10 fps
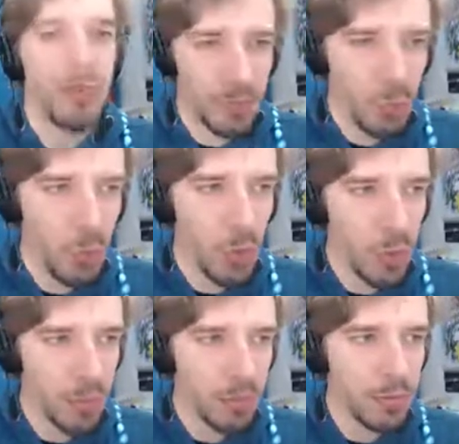Ooh,
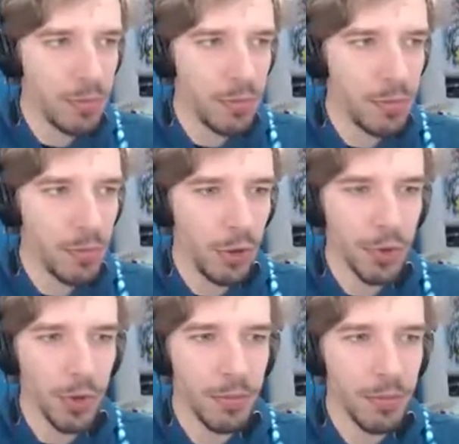close
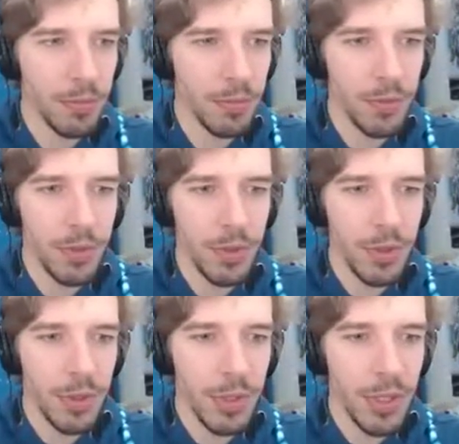one.
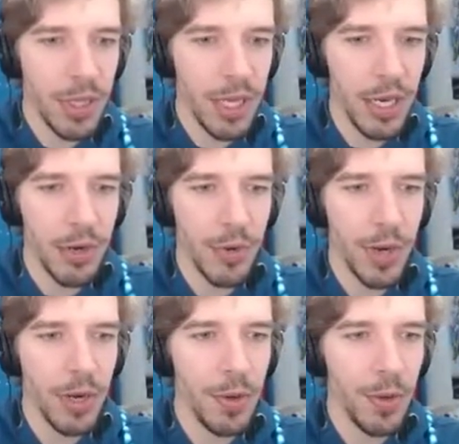Hello,
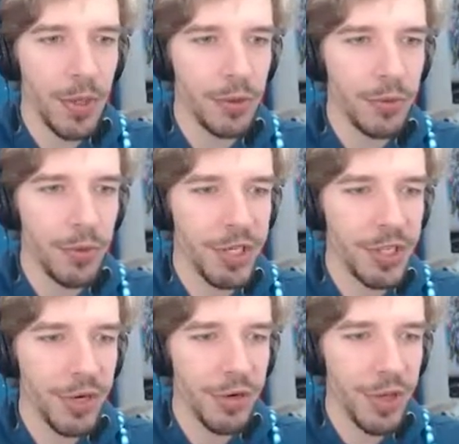hello, little rest
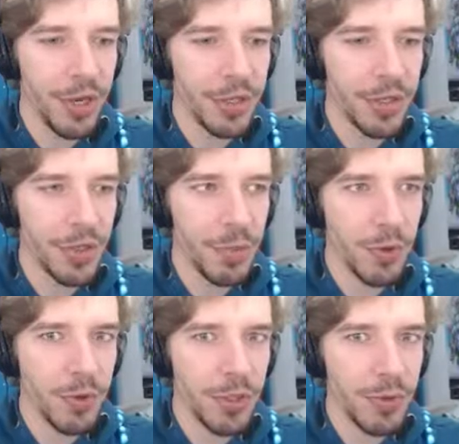area. This is
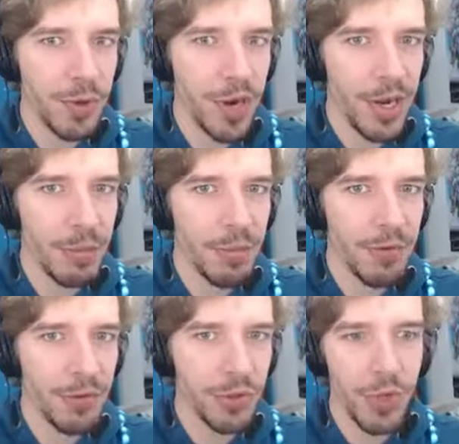supposedly where I get my
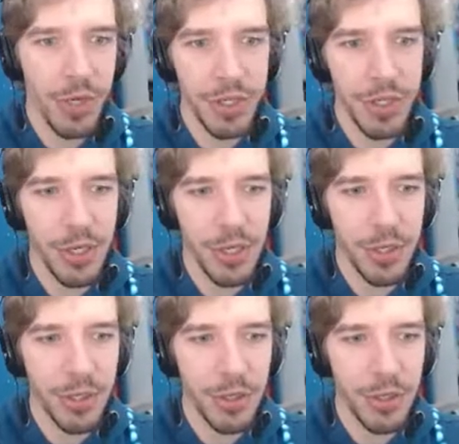first one, is it not?